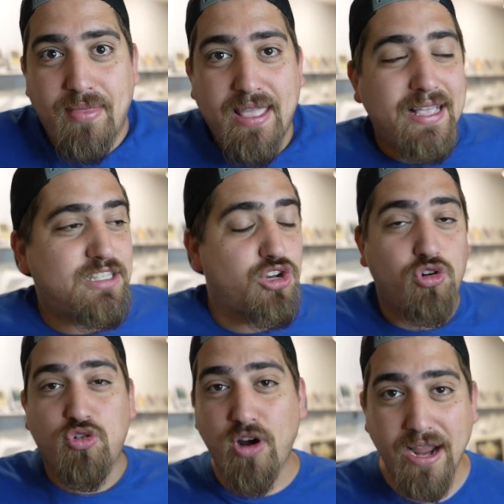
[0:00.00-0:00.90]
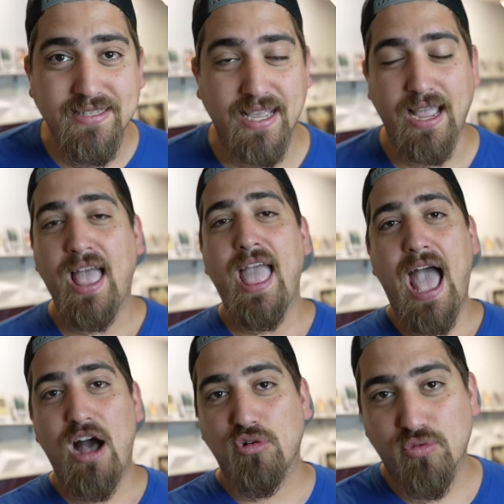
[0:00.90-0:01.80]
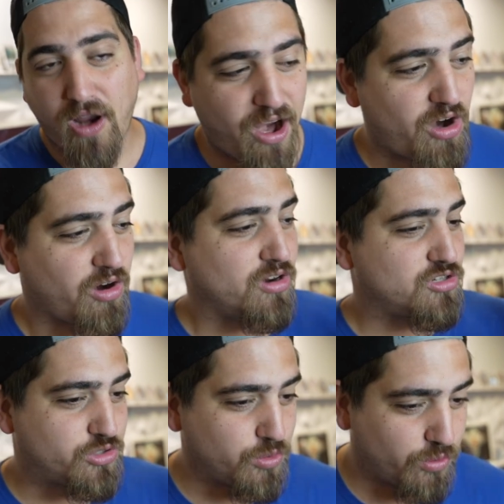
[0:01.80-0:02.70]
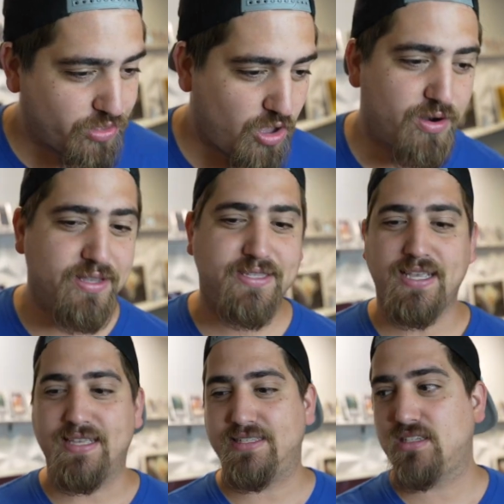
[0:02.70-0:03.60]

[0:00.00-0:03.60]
Like, it's crazy how rare Jeweled Lotus is,